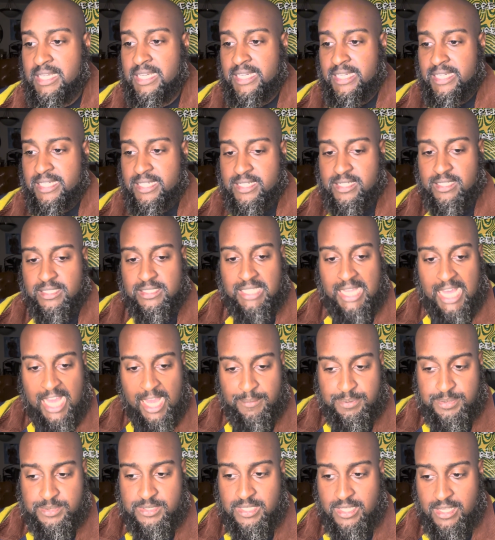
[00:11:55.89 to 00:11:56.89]
He
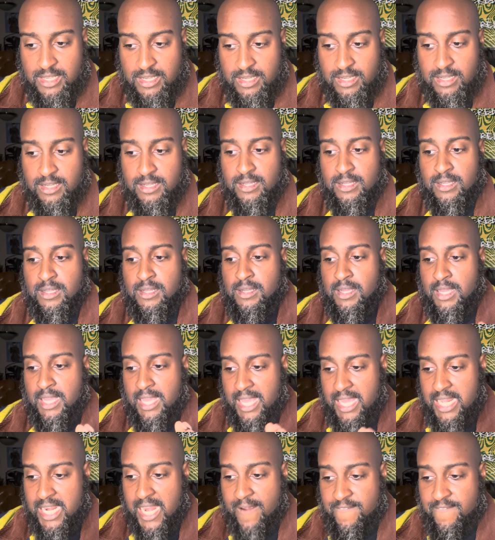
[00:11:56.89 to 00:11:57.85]
collapsed there, and